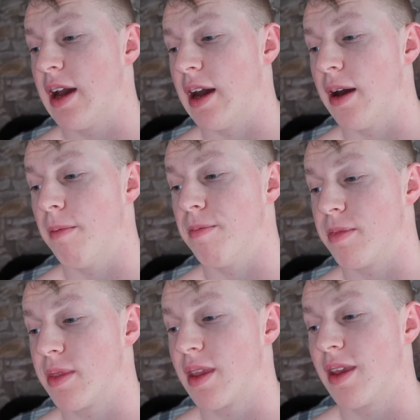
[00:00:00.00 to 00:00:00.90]

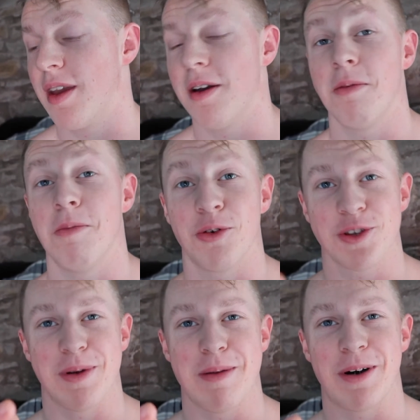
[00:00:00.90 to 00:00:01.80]

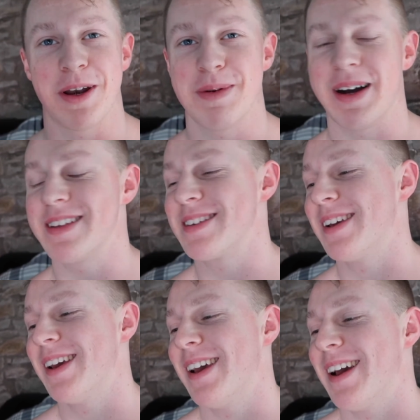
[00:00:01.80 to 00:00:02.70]
Most of my body parts,
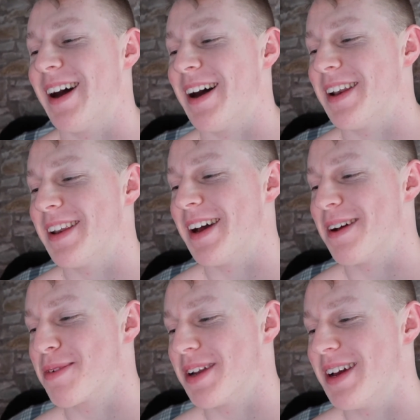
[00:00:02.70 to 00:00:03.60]
and
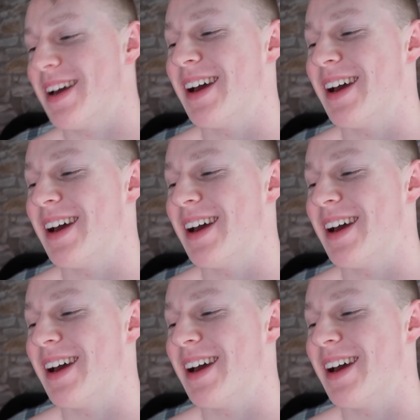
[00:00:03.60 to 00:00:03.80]
I'm gonna